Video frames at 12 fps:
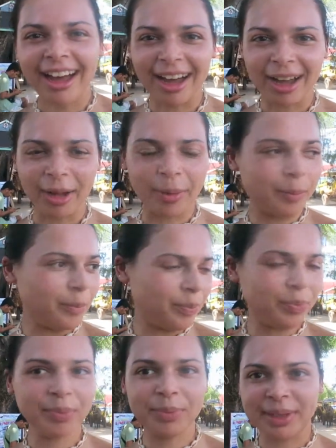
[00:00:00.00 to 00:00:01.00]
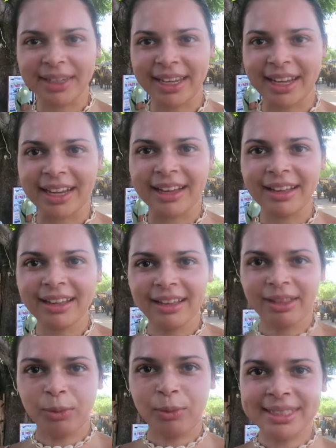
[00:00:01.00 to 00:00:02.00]
But yeah,
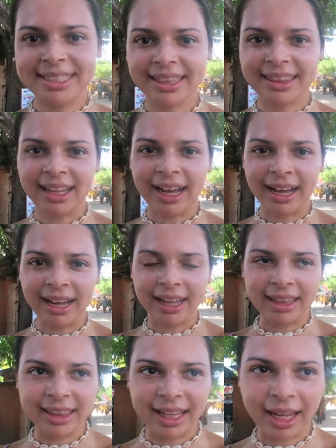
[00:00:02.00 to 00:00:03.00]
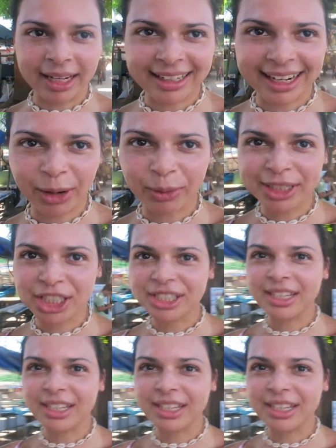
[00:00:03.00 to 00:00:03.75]
we did that, and then now we're just